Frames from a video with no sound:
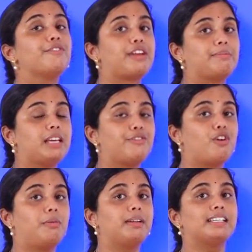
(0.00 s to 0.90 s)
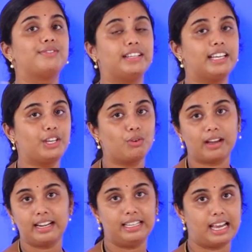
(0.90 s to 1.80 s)
From that formulas whether you
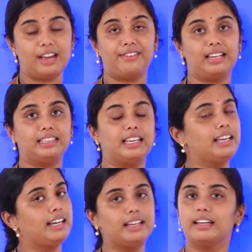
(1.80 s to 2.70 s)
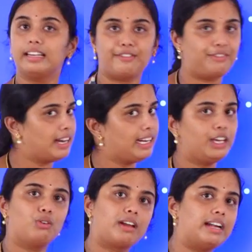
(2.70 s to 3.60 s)
can derive anything.
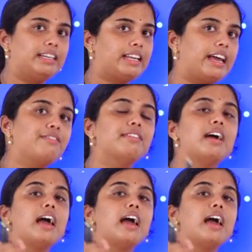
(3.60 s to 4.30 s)
definitely you can derive,